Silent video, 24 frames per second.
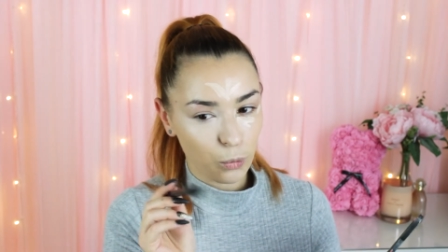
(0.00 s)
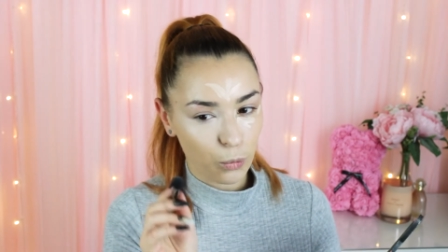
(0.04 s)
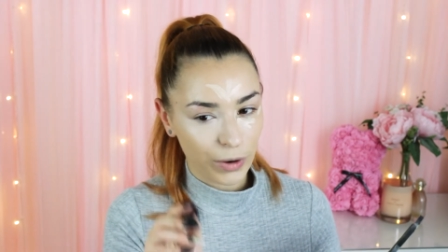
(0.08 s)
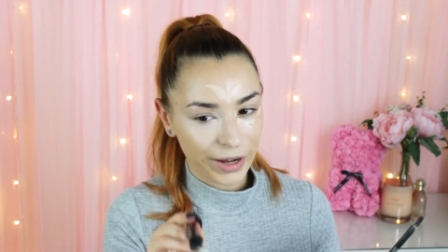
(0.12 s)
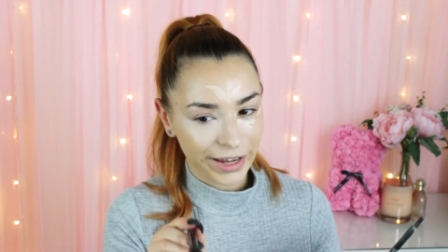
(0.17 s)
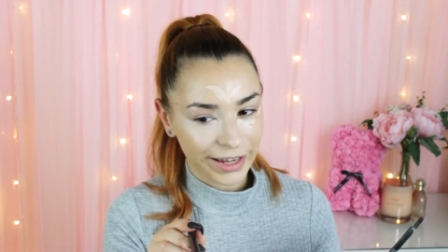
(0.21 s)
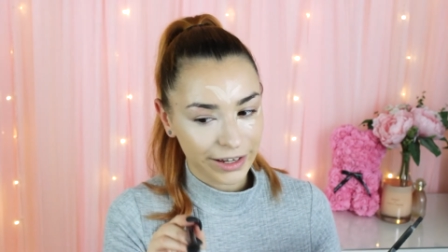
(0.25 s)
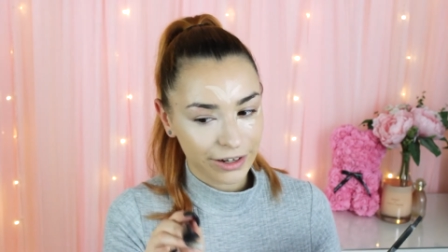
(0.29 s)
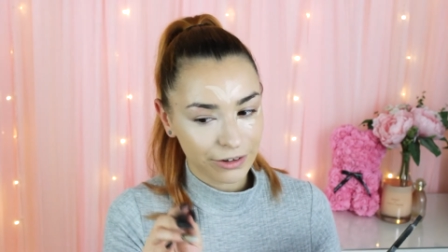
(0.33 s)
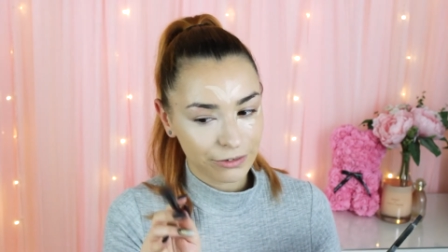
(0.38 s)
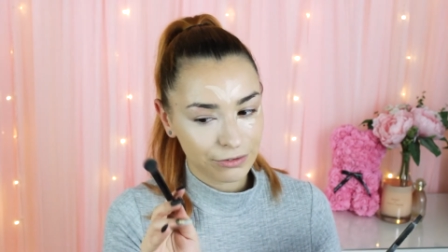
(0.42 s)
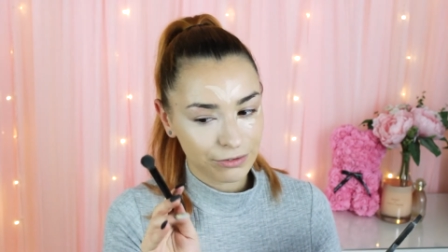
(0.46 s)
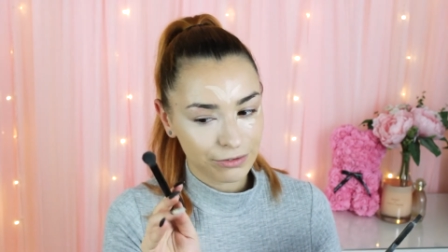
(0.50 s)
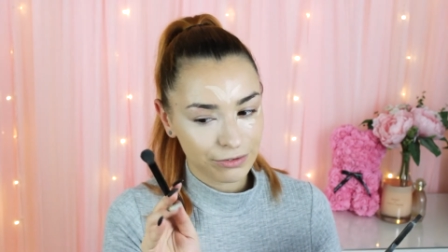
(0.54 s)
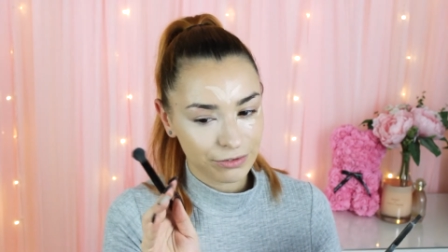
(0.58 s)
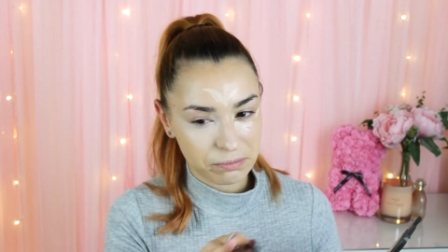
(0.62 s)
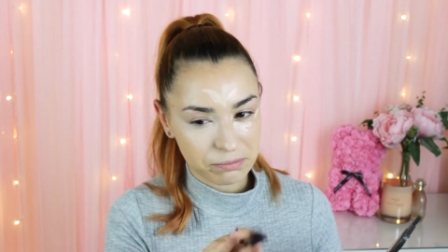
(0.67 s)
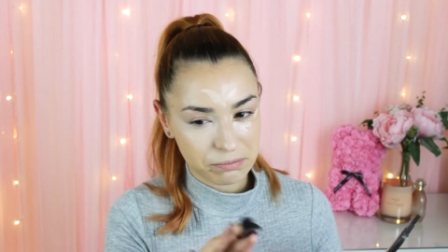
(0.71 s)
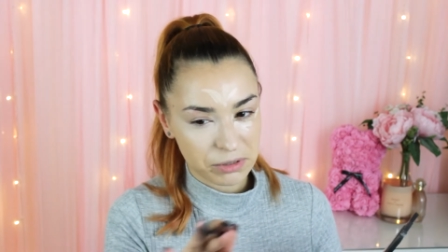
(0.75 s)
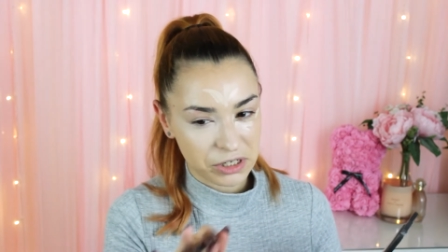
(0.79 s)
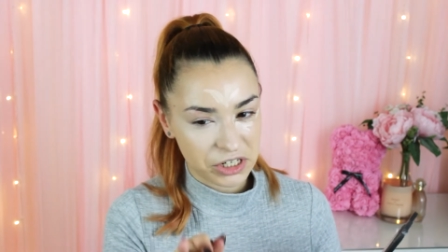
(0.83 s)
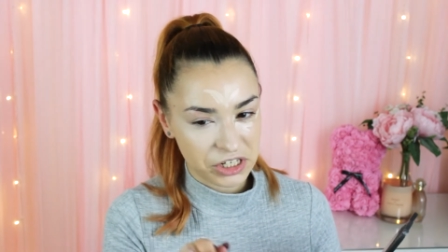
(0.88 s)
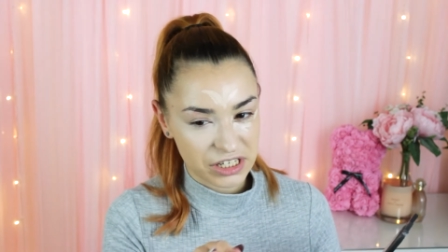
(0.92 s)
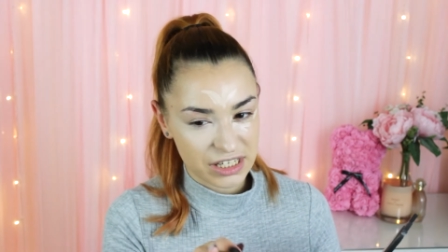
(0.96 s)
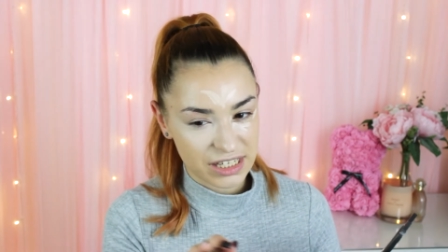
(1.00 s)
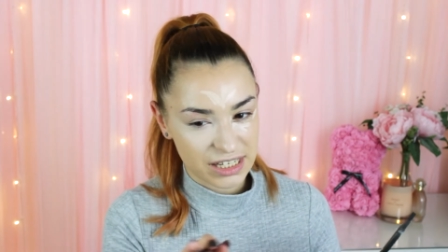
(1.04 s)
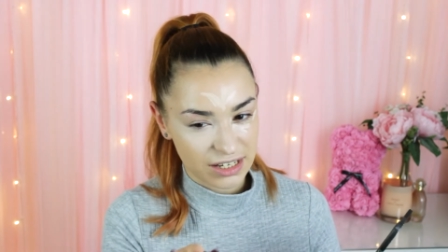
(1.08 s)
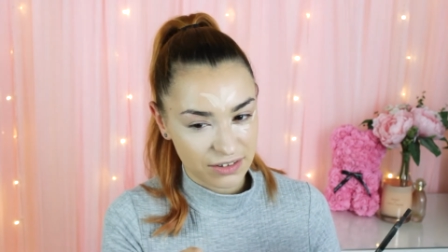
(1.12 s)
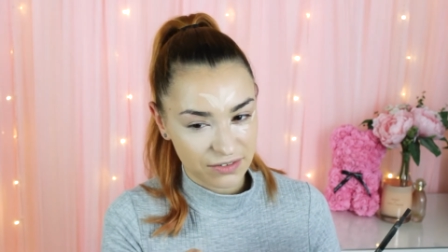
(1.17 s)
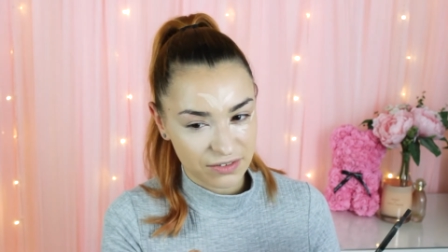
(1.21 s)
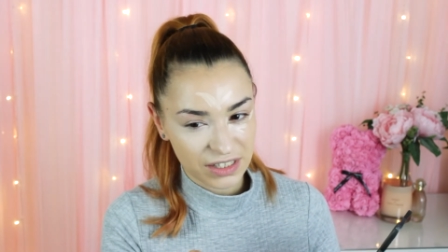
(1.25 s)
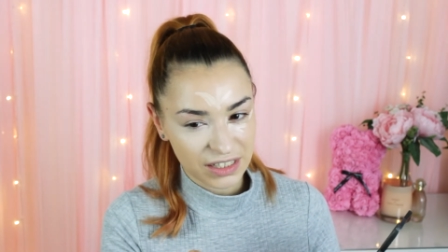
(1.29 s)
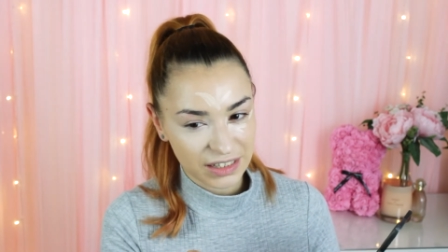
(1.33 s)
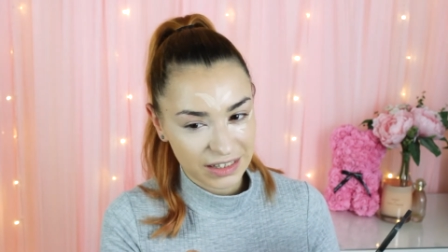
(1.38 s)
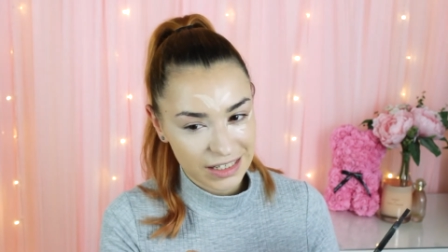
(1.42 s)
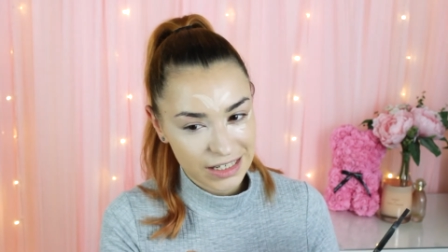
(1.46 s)
way of
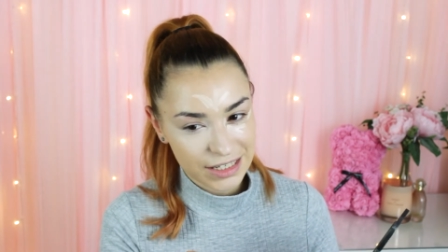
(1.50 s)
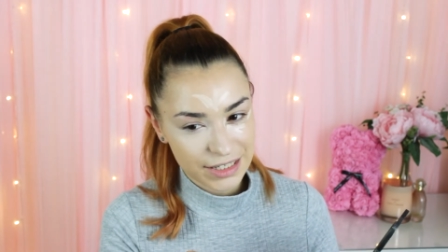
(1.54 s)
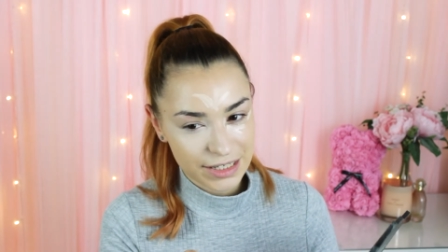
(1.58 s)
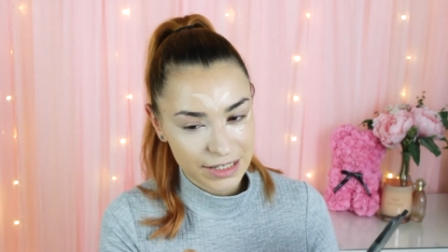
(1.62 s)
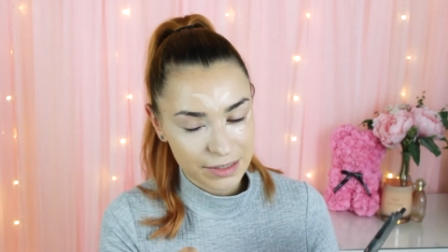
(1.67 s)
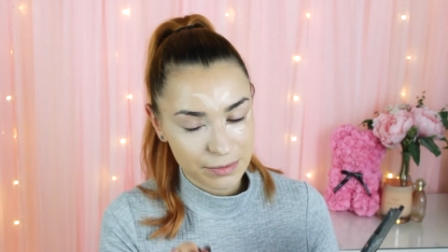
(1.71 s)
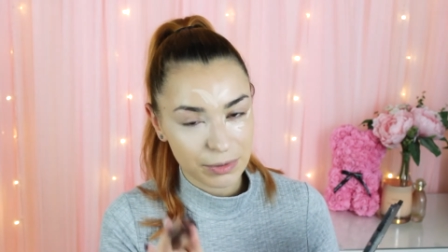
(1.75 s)
perceiving this,